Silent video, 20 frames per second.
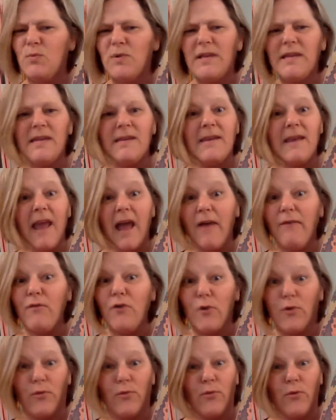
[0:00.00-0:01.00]
We
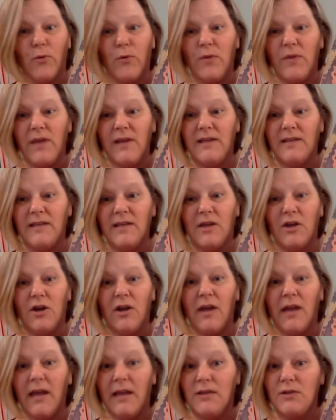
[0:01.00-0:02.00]
never throw things at our
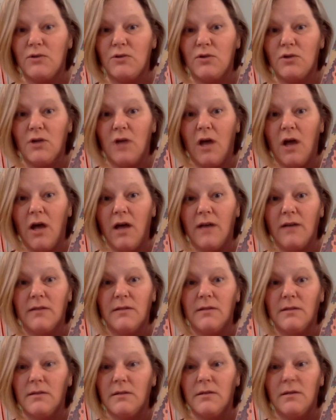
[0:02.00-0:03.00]
cats or dogs.